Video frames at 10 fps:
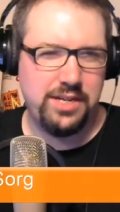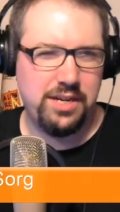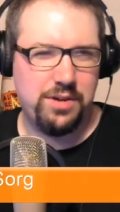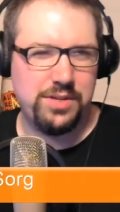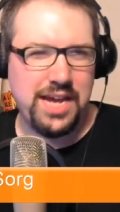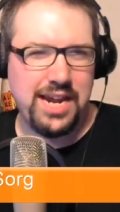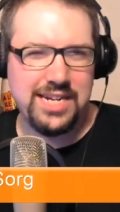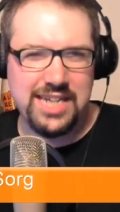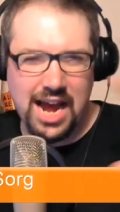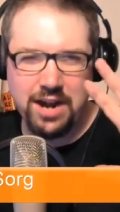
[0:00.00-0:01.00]
Does that
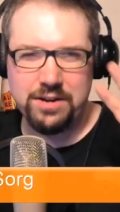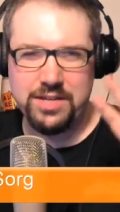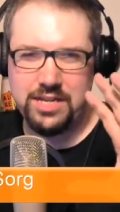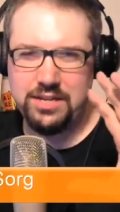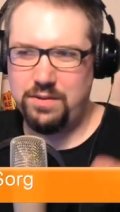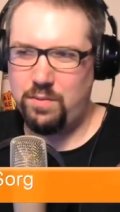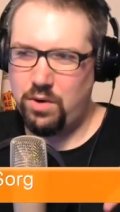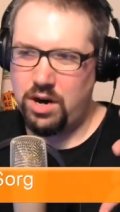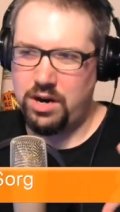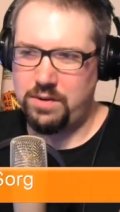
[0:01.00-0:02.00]
entirely
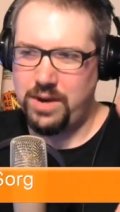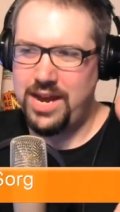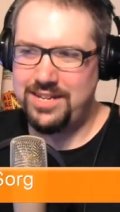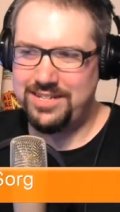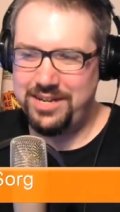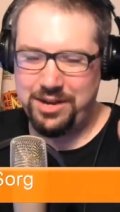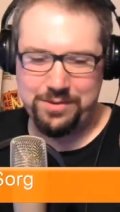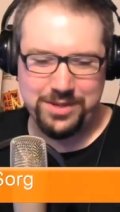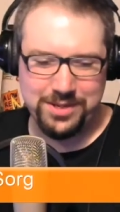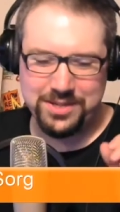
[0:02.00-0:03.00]
work, right?
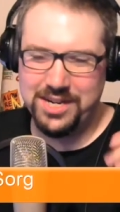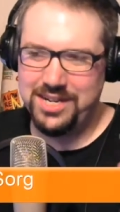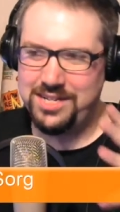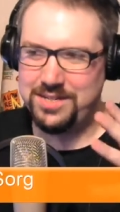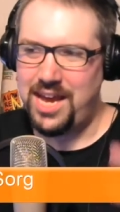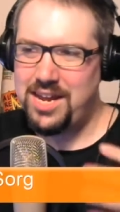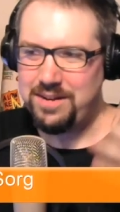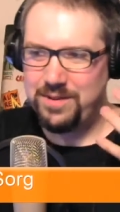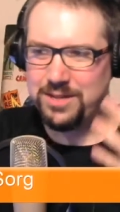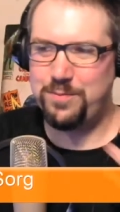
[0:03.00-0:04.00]
Does Get
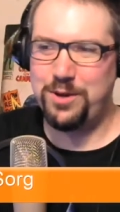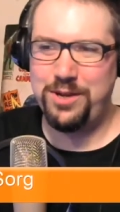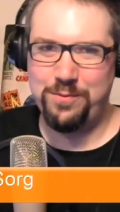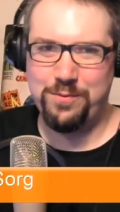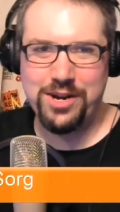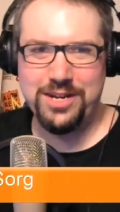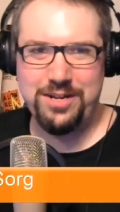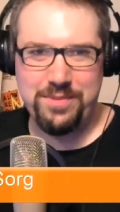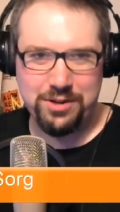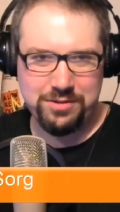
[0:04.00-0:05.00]
In Westmoreland work in
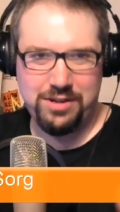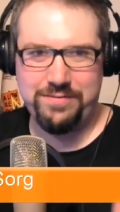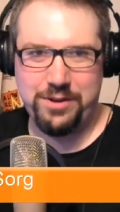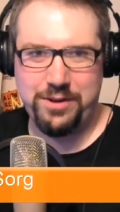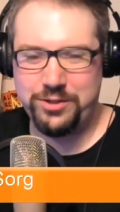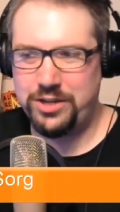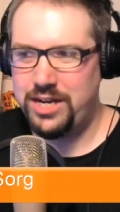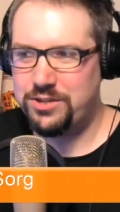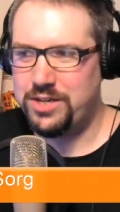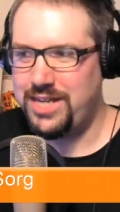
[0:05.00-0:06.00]
the middle of Should I
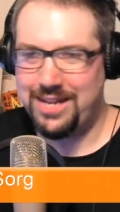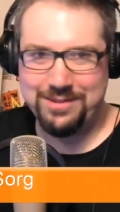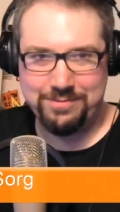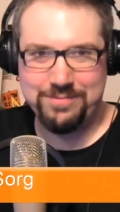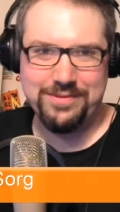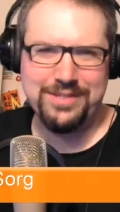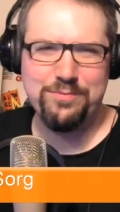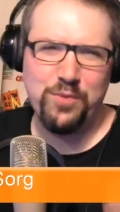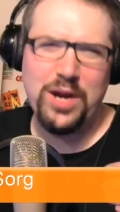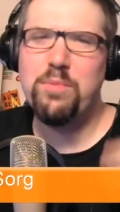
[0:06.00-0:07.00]
Drink That? It's
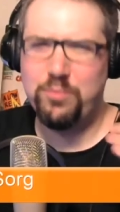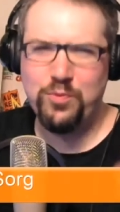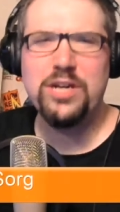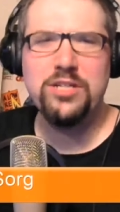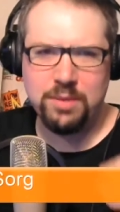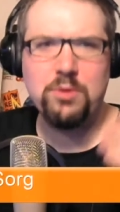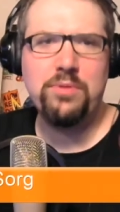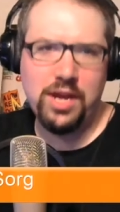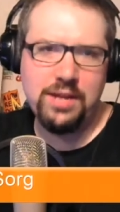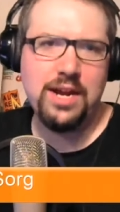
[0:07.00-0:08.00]
weird double plug.